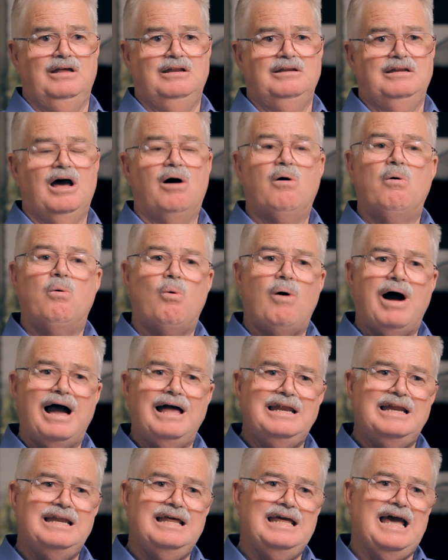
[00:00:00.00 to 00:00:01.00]
Now, why
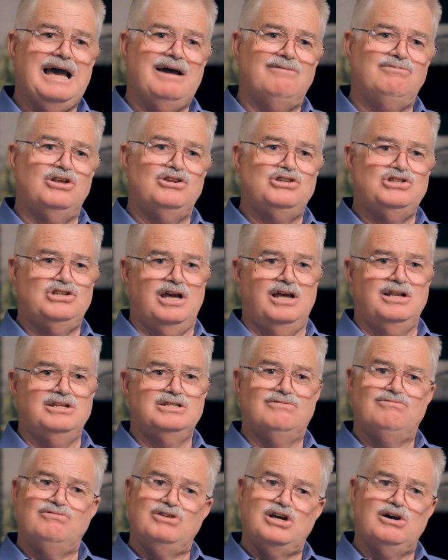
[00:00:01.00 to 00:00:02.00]
did he have this change
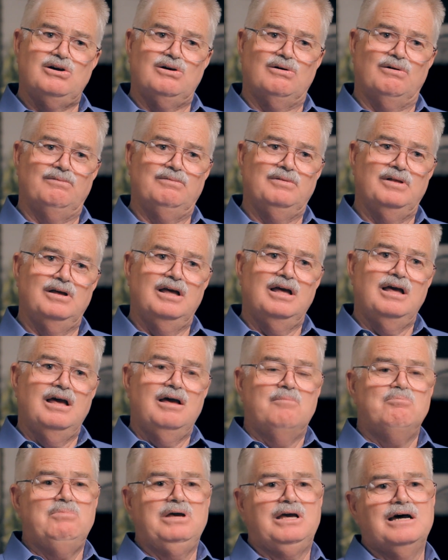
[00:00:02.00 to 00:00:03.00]
of view?
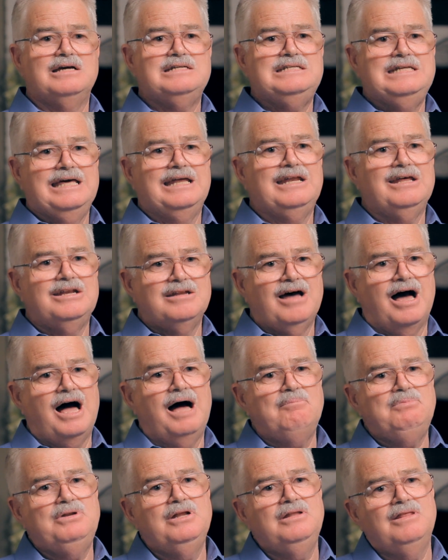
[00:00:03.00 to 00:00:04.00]
Because he had
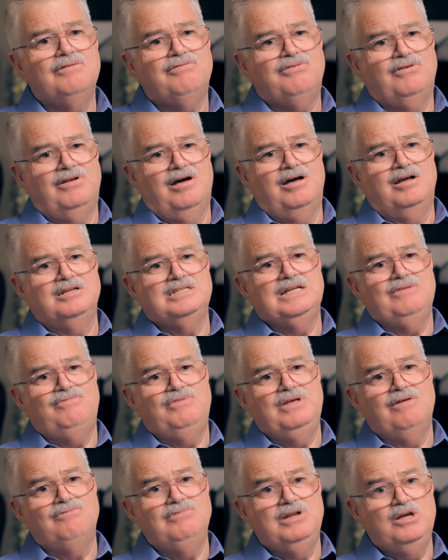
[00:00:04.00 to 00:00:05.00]
adopted the
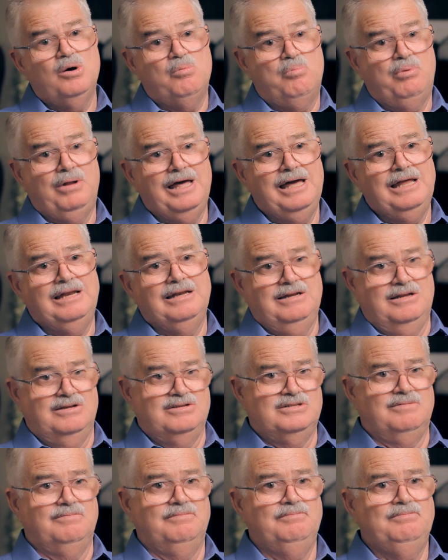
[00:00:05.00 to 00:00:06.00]
philosophy of
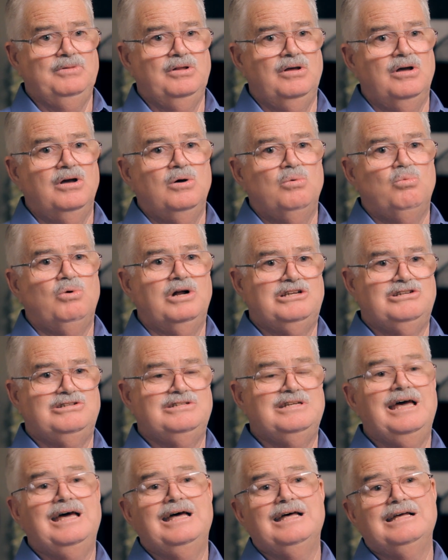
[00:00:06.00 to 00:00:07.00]
Neoplatonism, which
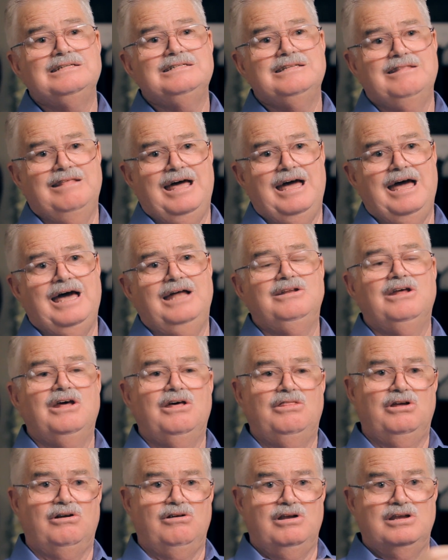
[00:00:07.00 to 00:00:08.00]
says that
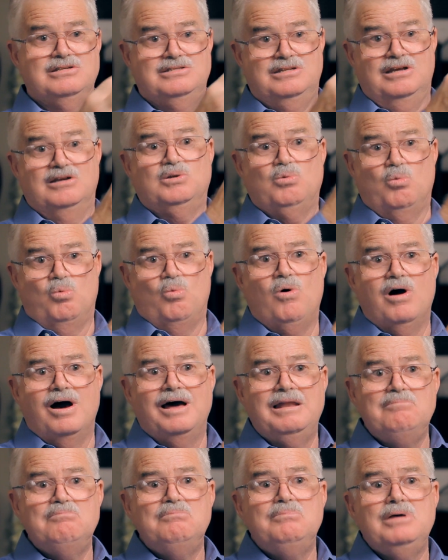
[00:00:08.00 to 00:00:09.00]
there is this
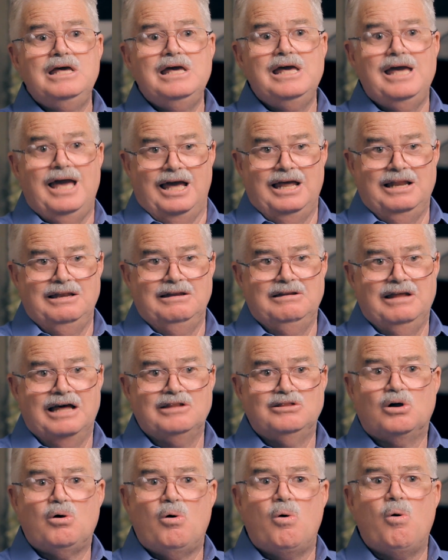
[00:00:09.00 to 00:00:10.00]
one being
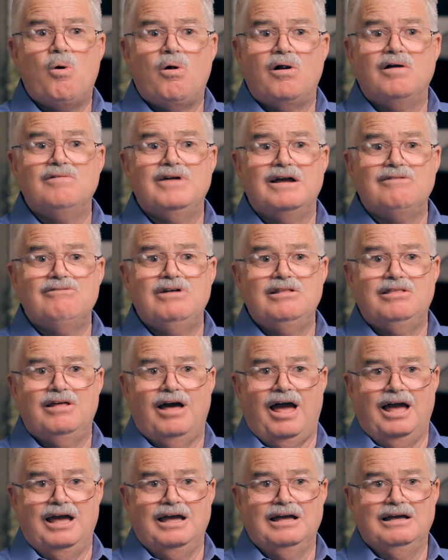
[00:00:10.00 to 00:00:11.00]
at the core of
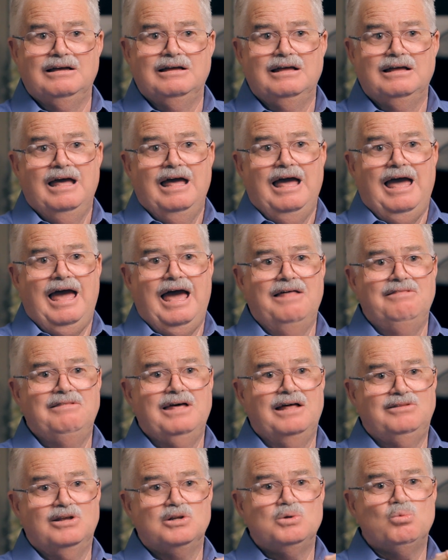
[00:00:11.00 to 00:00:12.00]
everything, and
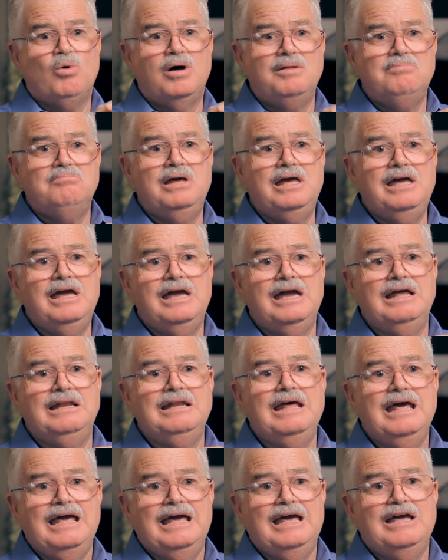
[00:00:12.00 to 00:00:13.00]
that this one being
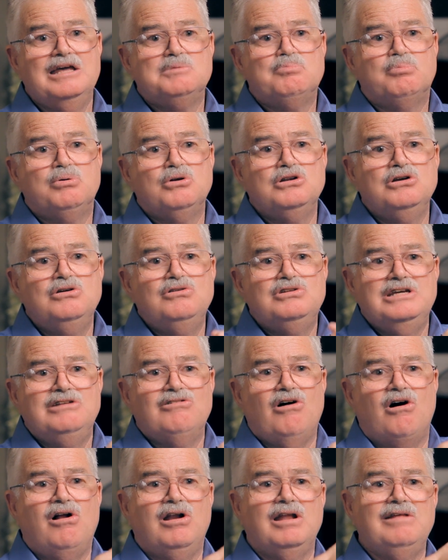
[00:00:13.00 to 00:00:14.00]
is producing
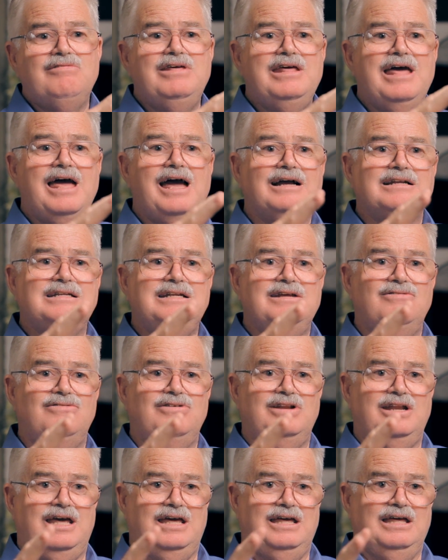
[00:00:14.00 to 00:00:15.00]
all of the
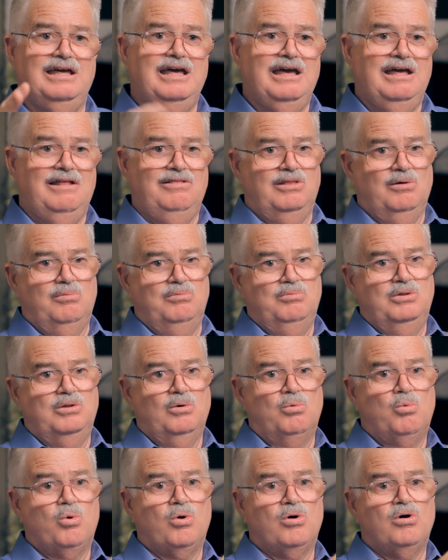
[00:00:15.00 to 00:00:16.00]
activity, the
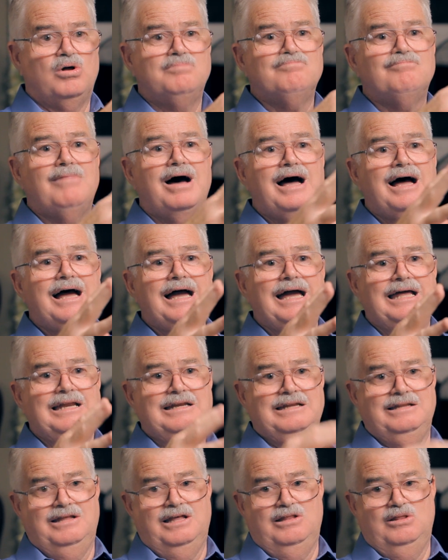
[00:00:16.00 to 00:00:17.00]
world
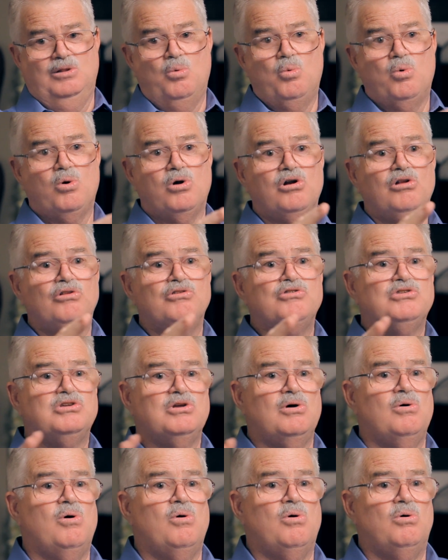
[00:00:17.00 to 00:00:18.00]
mind, and then the world
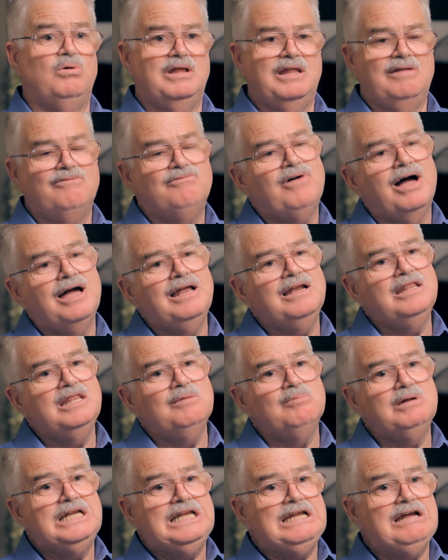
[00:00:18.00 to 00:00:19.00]
soul, and then finally the
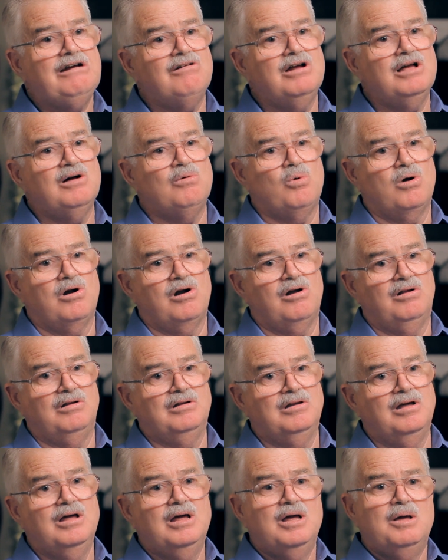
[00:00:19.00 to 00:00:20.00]
material world.